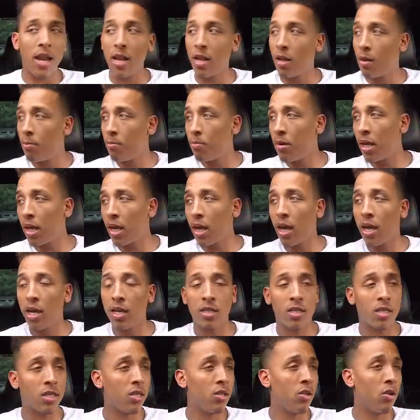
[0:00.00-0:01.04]
Had the big
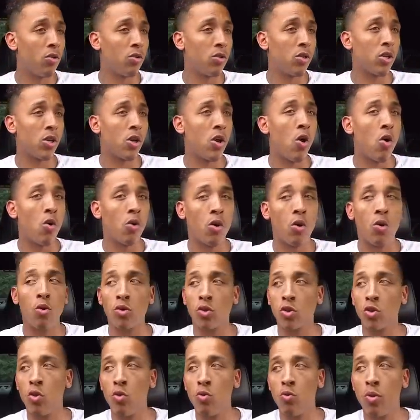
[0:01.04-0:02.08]
ass, you know, the cold
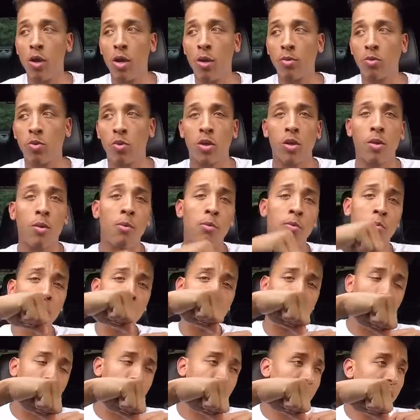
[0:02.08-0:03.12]
old school whips with the
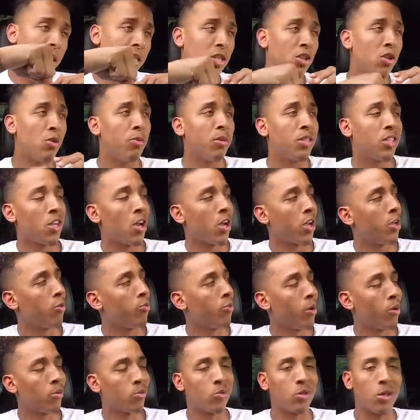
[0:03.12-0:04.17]
with the big stupid chunky
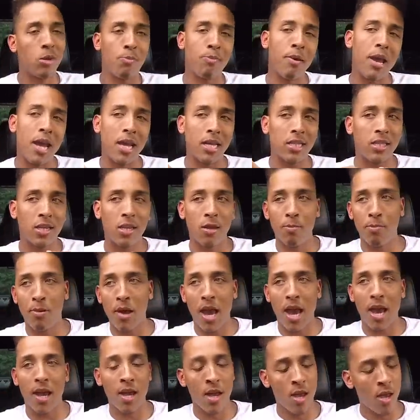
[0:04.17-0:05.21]
rims with the bangs in the
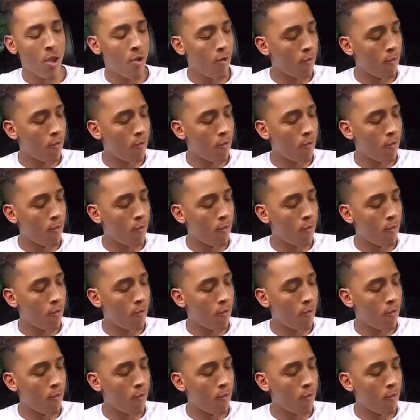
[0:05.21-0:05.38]
back.